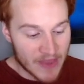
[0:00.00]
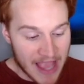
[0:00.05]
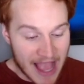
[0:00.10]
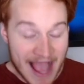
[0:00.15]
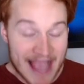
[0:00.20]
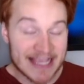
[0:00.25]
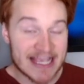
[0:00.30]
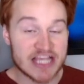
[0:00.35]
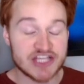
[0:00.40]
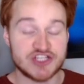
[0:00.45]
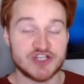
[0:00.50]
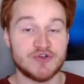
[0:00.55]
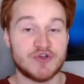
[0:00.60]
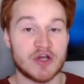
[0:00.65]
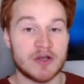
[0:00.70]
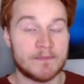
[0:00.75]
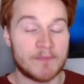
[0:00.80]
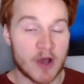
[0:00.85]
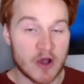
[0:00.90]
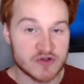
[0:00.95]
I guess you
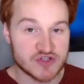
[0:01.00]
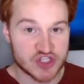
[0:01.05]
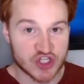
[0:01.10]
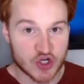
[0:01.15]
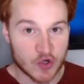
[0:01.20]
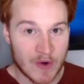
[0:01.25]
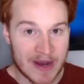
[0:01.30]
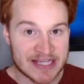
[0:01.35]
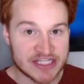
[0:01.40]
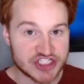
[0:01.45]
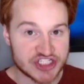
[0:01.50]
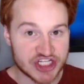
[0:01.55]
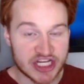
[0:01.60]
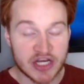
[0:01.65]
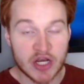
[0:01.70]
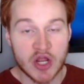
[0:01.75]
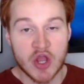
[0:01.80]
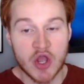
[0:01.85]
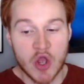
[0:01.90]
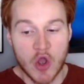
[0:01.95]
could pose the
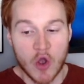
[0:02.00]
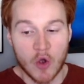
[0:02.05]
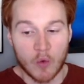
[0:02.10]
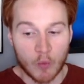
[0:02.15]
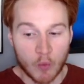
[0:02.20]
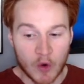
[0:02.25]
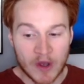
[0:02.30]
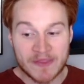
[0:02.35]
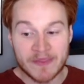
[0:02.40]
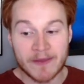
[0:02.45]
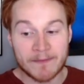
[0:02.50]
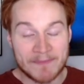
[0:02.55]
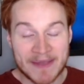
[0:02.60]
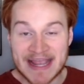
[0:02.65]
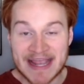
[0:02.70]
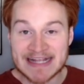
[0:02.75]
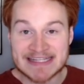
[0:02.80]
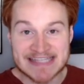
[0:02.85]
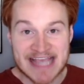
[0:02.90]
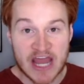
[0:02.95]
question, would the
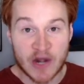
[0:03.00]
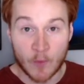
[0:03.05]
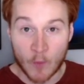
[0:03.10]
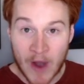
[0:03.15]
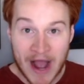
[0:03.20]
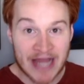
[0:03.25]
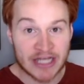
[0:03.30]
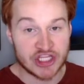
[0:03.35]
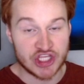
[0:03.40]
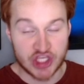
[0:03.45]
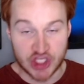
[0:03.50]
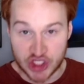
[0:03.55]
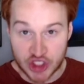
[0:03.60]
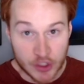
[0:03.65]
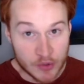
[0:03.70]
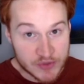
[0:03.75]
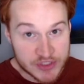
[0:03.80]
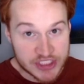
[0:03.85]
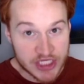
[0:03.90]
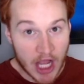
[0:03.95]
Big Ten want
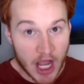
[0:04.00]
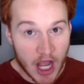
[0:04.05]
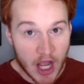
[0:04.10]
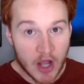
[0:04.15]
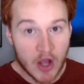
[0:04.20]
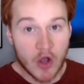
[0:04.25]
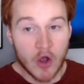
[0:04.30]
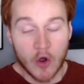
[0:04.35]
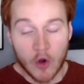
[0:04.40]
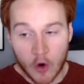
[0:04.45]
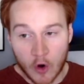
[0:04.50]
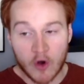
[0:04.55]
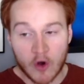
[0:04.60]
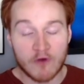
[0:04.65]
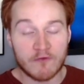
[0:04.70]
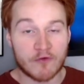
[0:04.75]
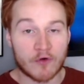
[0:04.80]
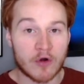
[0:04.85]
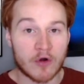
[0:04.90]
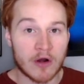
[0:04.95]
Utah
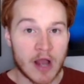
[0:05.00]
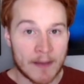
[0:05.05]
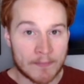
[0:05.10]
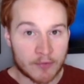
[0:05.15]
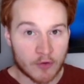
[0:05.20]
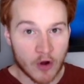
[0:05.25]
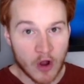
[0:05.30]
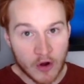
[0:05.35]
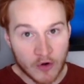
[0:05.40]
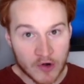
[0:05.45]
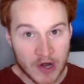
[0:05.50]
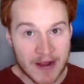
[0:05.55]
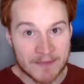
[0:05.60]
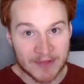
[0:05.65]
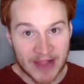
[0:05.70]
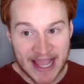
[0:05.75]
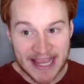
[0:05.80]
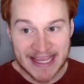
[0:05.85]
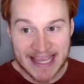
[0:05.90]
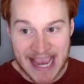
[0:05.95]
over a
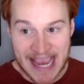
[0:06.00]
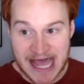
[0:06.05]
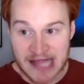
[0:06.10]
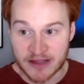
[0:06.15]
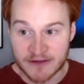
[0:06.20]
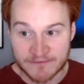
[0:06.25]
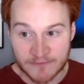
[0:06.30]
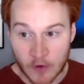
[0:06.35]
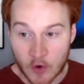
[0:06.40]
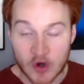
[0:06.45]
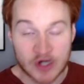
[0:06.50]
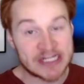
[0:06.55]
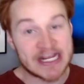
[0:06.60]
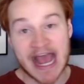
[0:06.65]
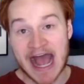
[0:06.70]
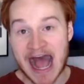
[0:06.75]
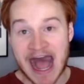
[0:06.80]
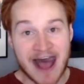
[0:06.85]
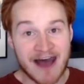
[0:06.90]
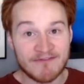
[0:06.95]
program like
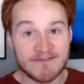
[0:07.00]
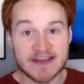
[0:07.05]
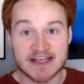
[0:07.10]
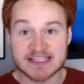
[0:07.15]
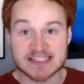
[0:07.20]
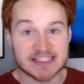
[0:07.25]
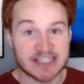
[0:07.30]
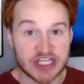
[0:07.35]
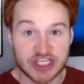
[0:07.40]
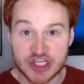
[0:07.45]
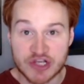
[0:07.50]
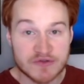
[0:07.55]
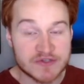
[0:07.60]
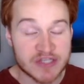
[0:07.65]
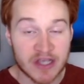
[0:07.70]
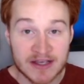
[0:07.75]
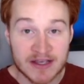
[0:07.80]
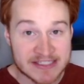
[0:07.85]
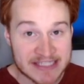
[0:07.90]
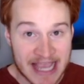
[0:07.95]
California? Obviously,
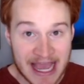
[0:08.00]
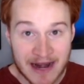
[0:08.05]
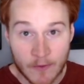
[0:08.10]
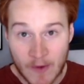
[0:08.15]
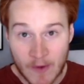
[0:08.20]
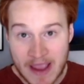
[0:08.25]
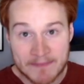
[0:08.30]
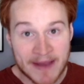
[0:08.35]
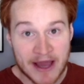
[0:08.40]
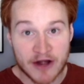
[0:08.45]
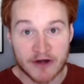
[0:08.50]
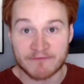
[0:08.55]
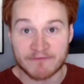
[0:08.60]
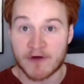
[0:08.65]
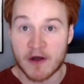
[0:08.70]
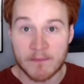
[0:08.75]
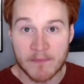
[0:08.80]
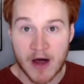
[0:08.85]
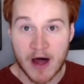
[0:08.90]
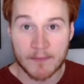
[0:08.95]
Utah's got a way better
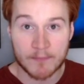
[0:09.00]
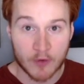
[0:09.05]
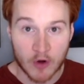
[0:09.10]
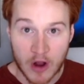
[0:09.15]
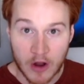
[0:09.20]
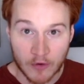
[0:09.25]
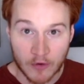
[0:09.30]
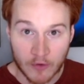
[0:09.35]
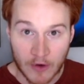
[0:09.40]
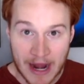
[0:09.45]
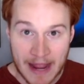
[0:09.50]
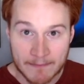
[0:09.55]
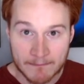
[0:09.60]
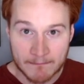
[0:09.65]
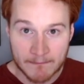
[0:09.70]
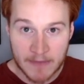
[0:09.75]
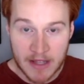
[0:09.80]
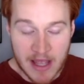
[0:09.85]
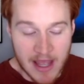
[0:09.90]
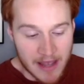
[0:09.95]
football
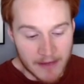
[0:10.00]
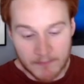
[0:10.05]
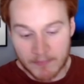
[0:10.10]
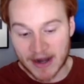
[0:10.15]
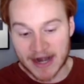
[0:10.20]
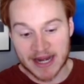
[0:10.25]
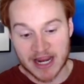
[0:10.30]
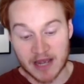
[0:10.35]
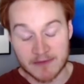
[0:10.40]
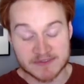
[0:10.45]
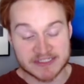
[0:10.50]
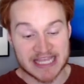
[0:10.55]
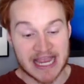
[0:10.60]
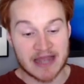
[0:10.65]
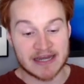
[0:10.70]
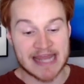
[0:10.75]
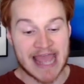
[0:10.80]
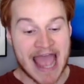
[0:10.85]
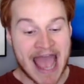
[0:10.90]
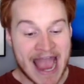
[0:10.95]
program, but it comes
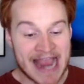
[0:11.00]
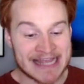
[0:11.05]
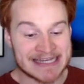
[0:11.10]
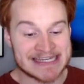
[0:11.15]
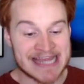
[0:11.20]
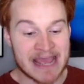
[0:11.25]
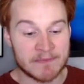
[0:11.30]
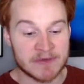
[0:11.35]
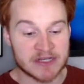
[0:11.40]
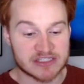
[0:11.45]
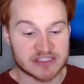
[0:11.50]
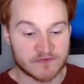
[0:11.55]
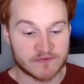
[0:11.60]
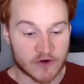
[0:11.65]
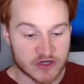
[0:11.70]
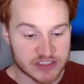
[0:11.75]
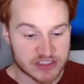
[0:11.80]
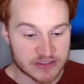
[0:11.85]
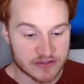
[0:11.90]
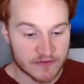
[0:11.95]
down to academics
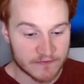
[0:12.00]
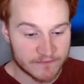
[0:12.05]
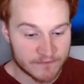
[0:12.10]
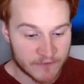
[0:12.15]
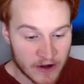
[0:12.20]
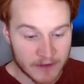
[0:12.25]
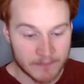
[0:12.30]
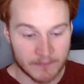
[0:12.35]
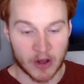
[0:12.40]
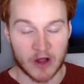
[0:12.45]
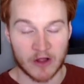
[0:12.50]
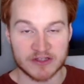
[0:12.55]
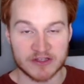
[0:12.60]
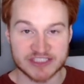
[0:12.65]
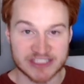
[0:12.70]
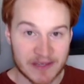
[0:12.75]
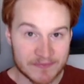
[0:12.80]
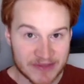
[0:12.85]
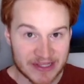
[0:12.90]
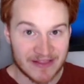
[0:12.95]
versus football,
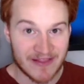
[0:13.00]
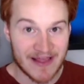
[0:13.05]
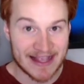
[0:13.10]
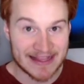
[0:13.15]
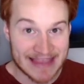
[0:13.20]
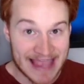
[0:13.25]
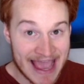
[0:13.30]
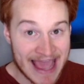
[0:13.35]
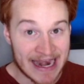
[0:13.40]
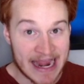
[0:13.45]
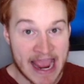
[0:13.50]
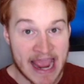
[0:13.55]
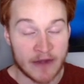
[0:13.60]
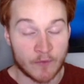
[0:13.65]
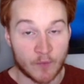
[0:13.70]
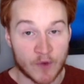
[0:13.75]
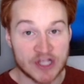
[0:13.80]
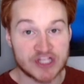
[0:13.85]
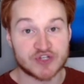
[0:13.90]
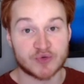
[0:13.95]
something like that,
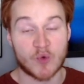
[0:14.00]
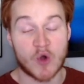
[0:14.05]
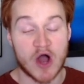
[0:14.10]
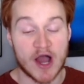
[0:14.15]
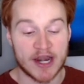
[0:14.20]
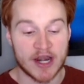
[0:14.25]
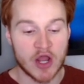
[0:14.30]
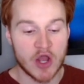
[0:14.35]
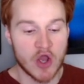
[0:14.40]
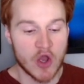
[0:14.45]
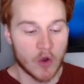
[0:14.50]
and which one,